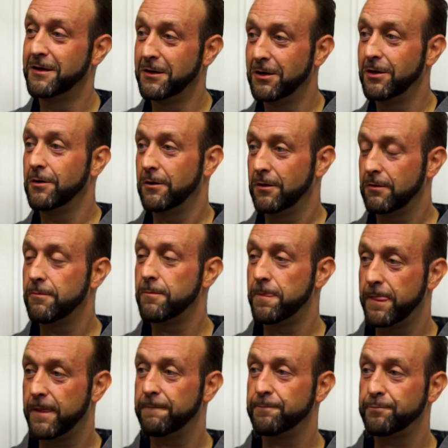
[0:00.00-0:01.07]
So there's a
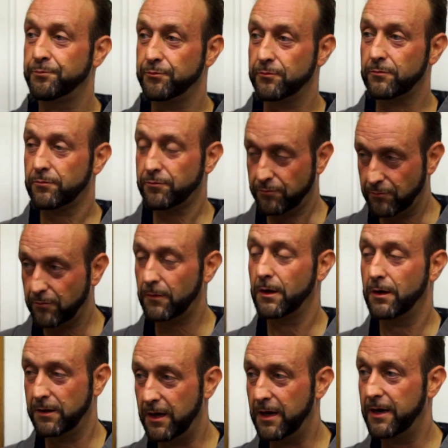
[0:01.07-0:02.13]
motivational aspect as well.
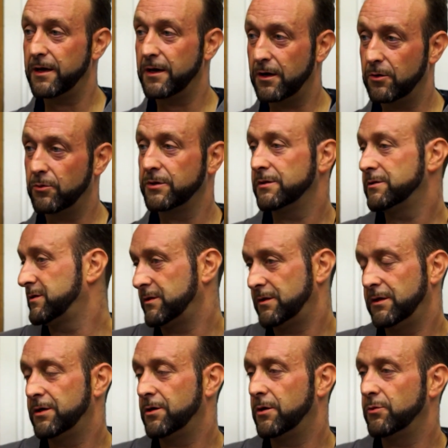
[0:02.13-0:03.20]
Was yeah.
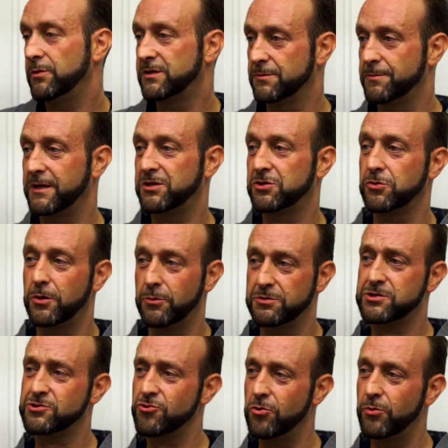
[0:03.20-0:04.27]
I wanted to make sure I was
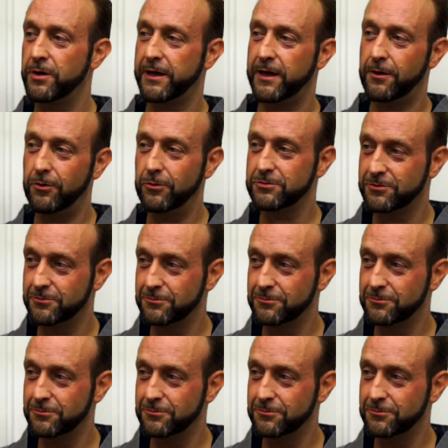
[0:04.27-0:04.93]
strong when I get old.